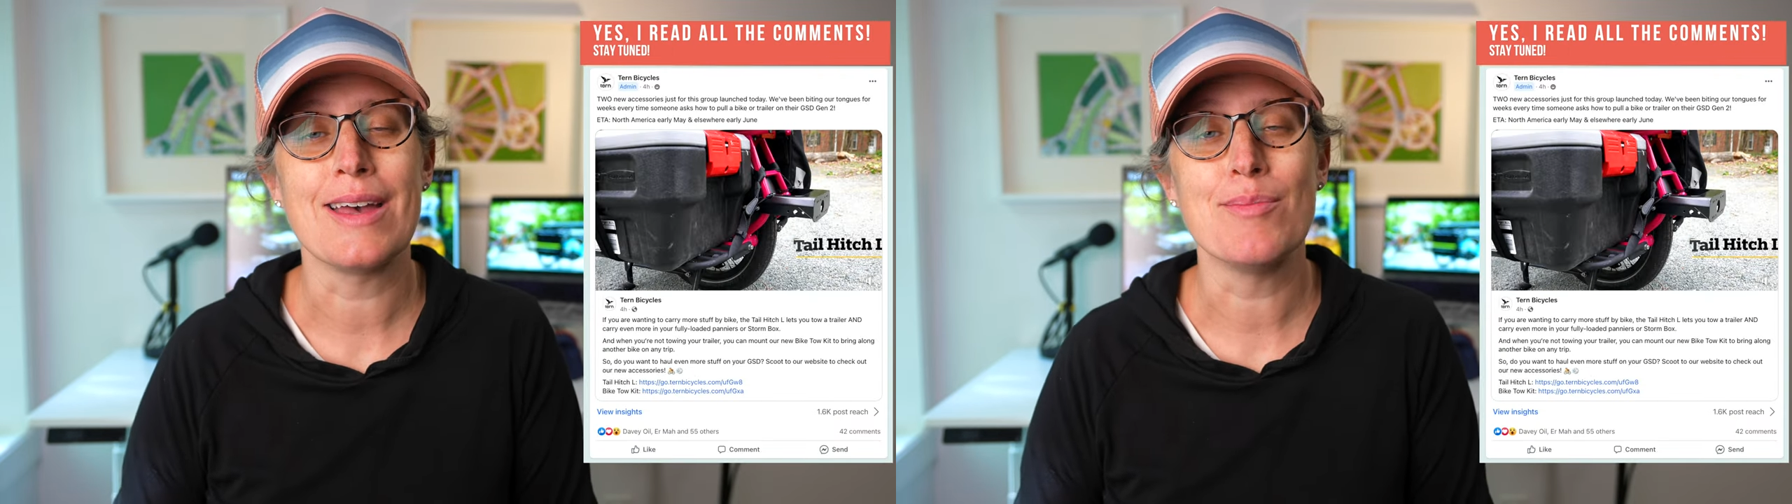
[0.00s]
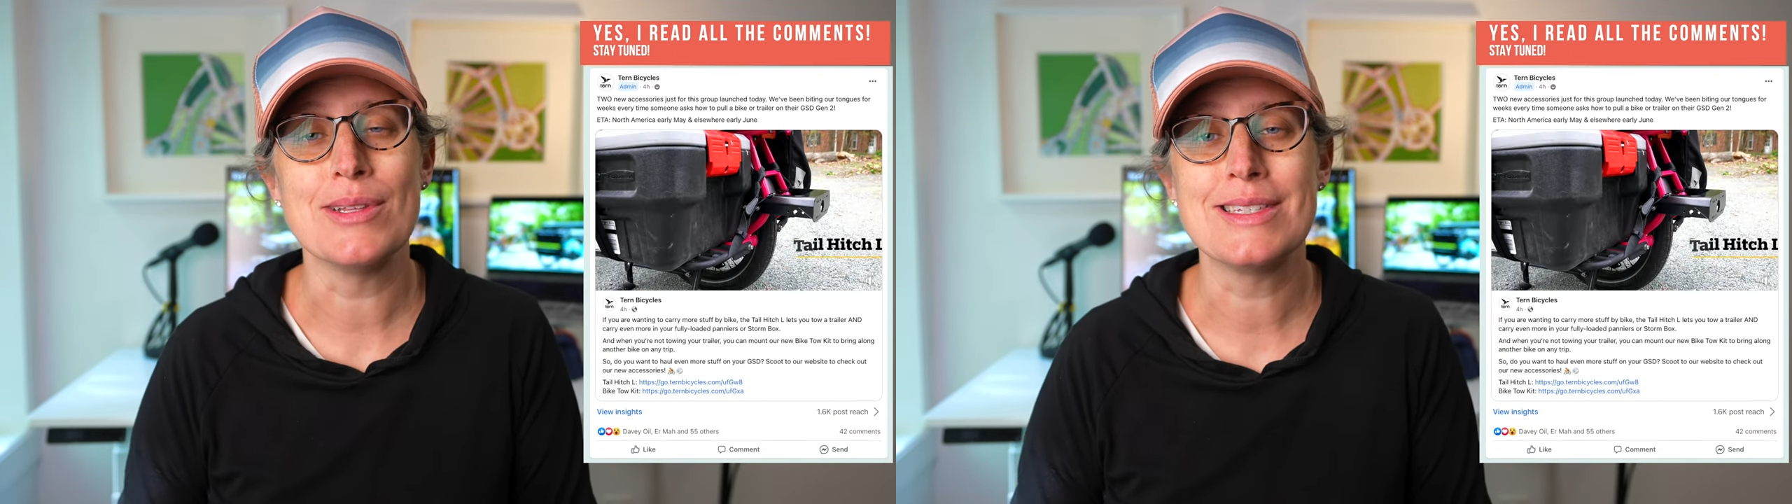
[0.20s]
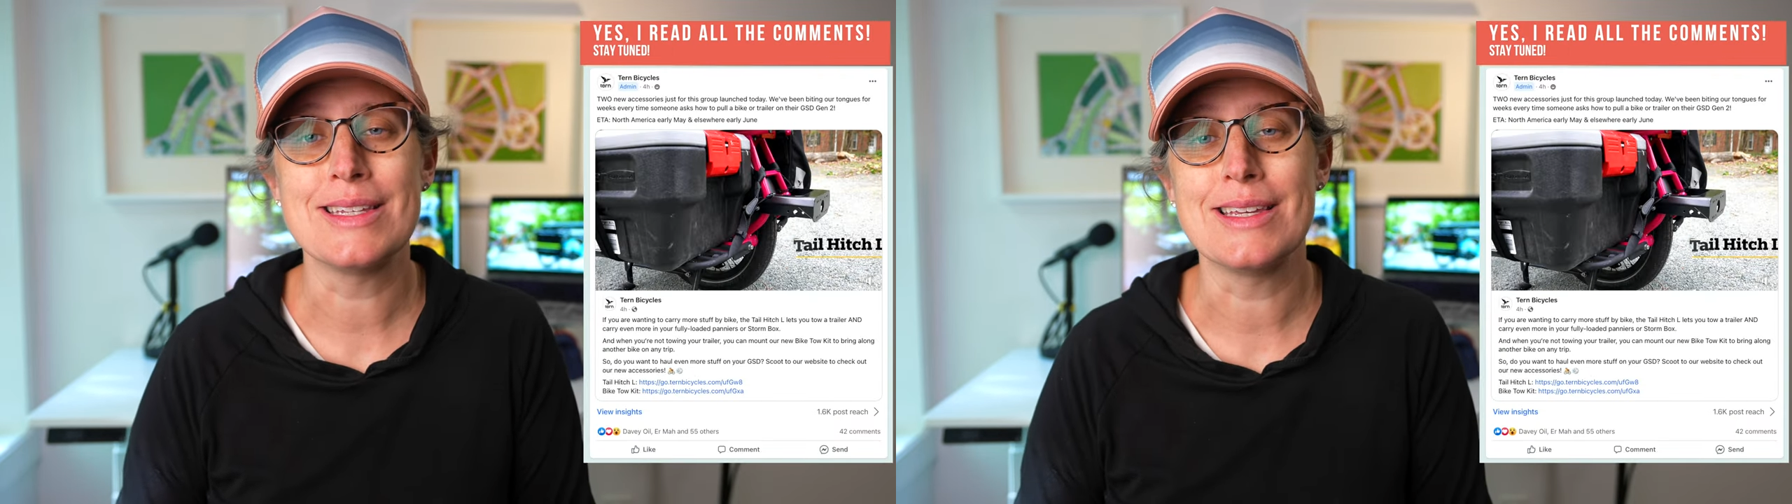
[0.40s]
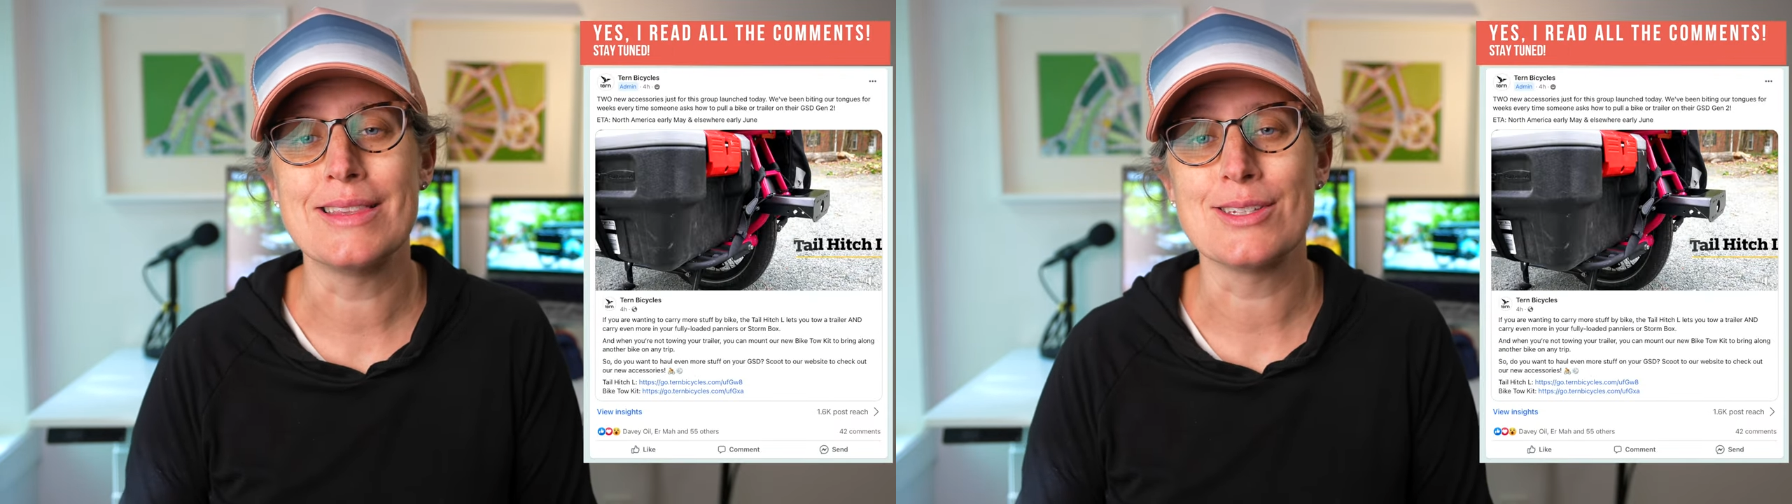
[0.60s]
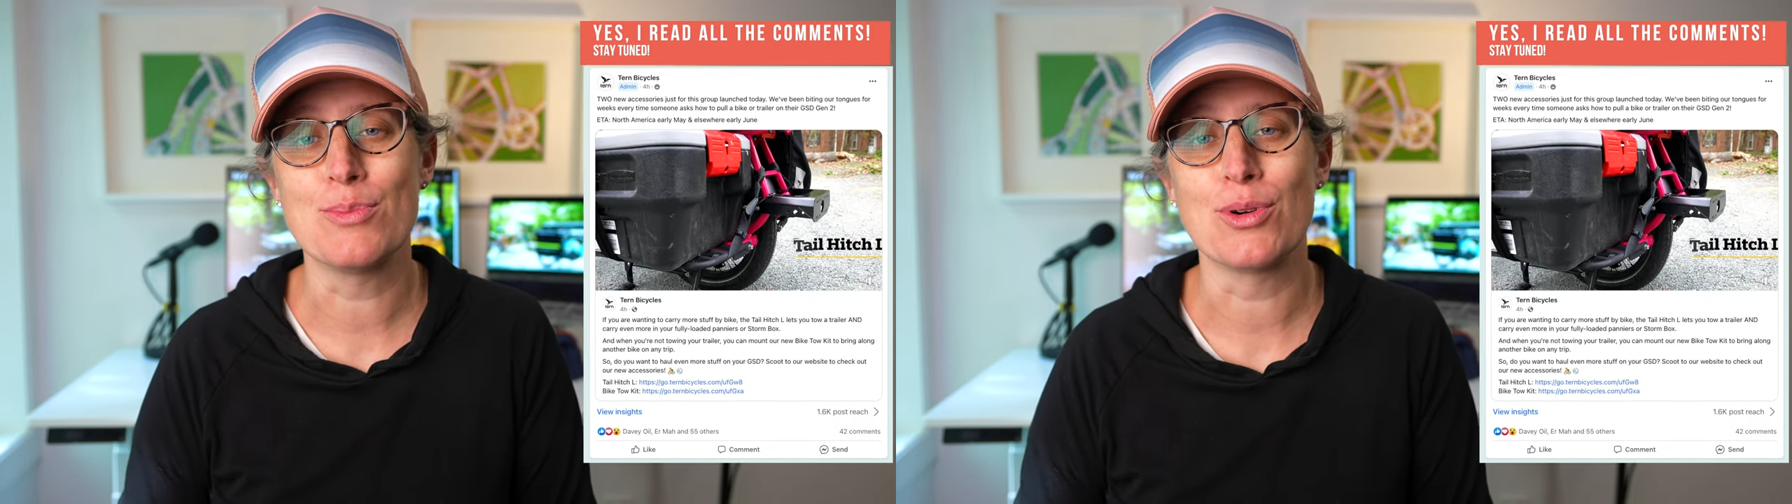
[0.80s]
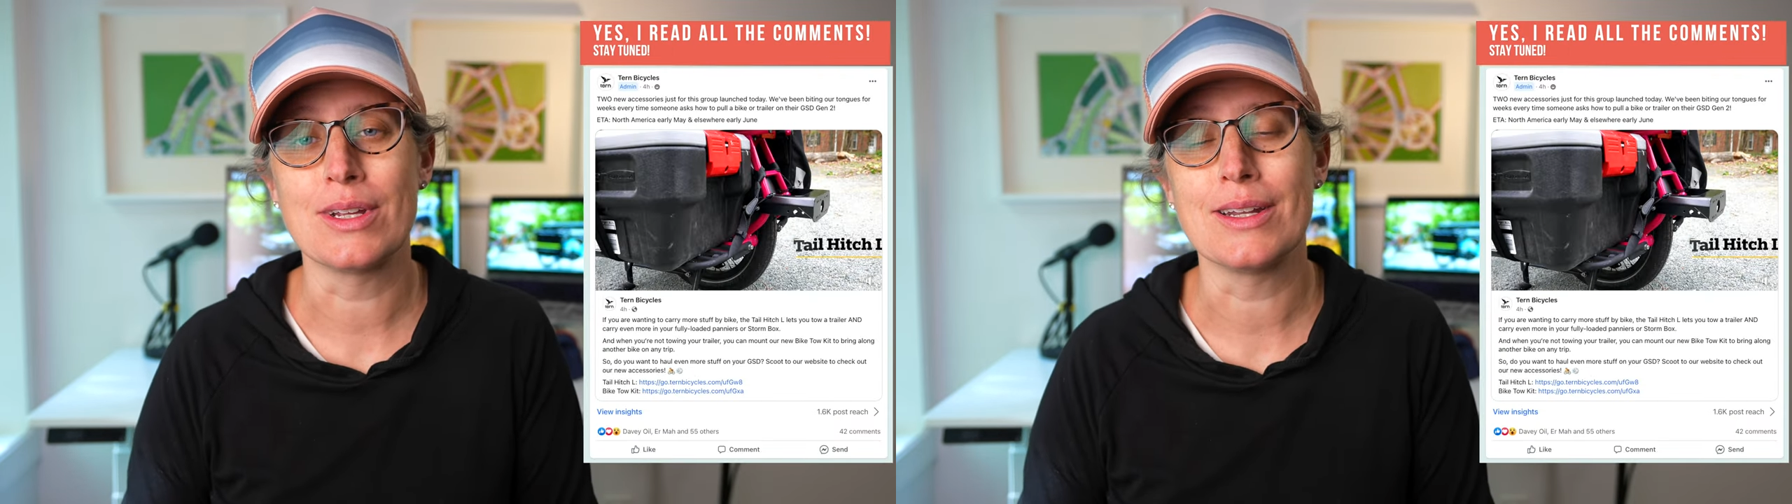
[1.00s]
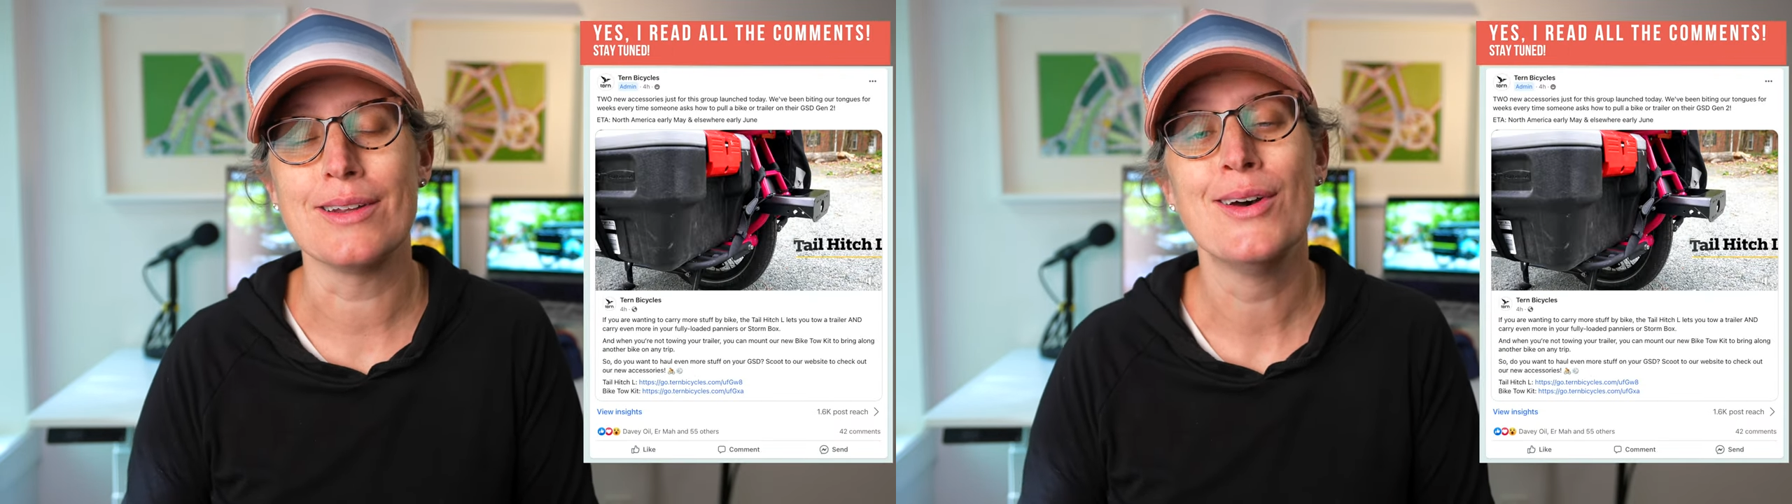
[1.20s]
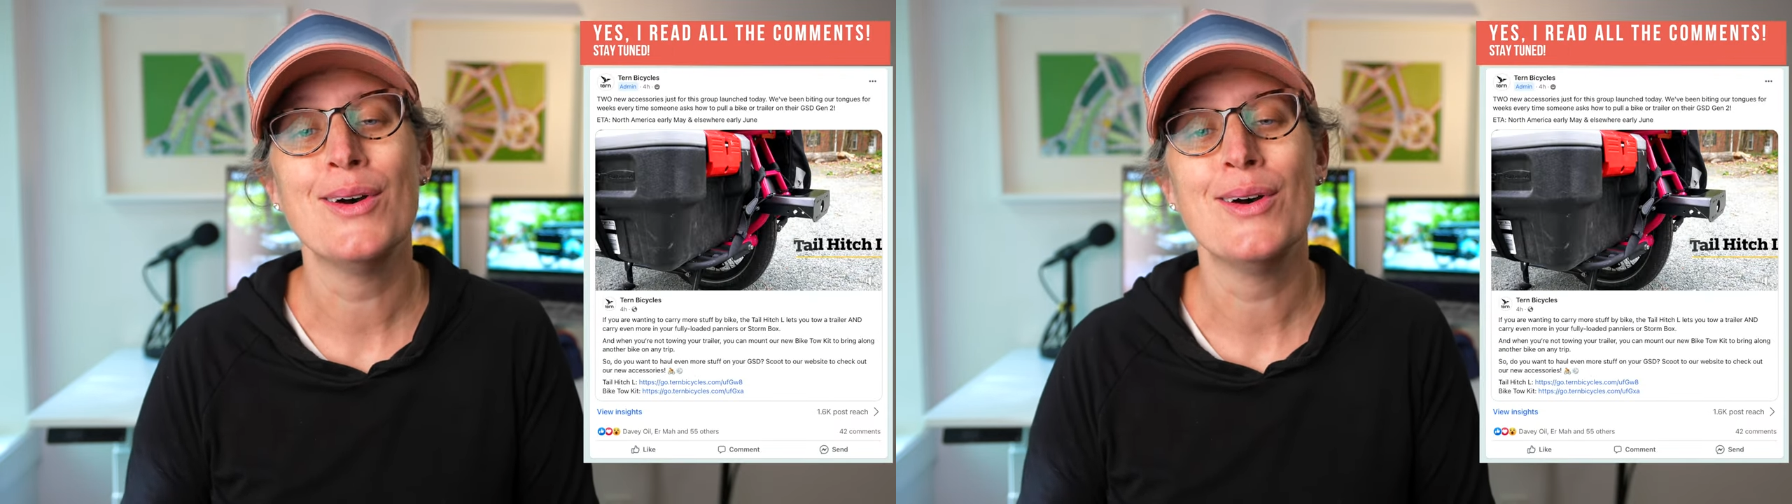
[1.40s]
I've been seeing this morning